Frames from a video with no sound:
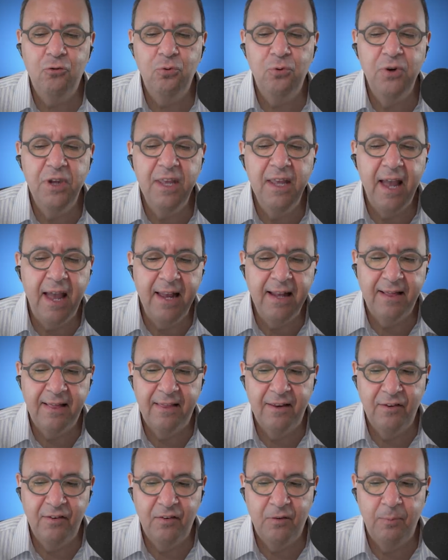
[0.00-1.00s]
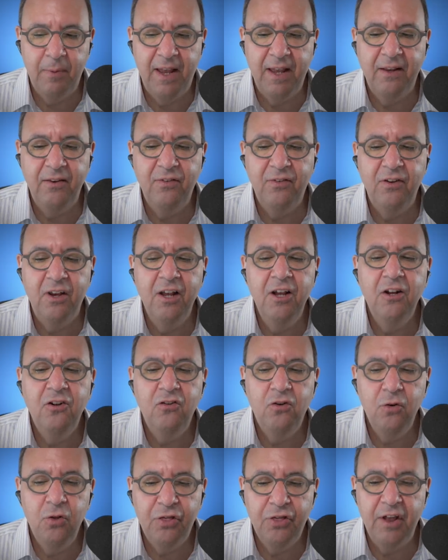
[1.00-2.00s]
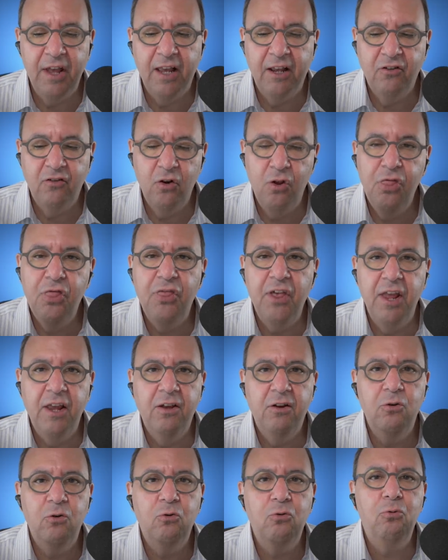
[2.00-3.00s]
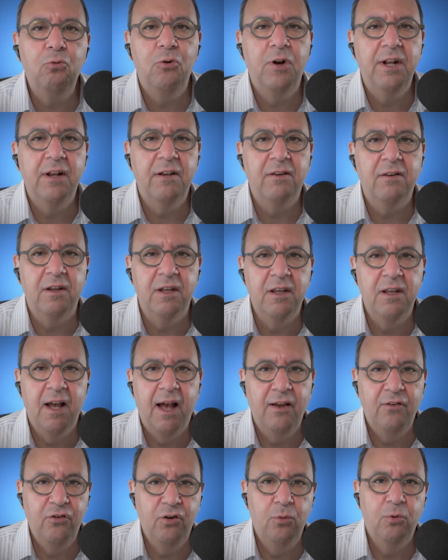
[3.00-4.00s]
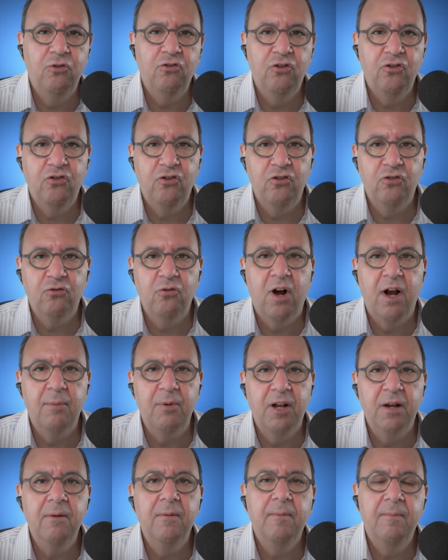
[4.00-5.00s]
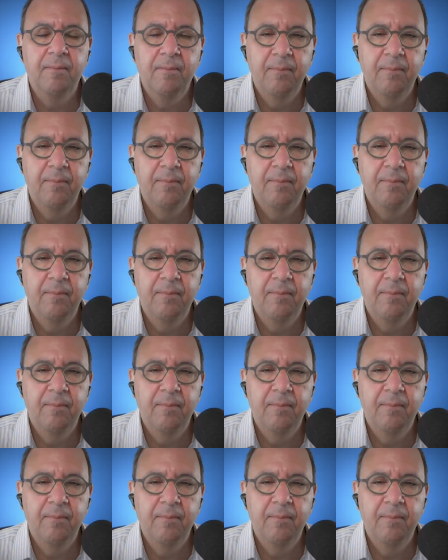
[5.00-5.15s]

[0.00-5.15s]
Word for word: create the space to think, to think critically, as you were just describing?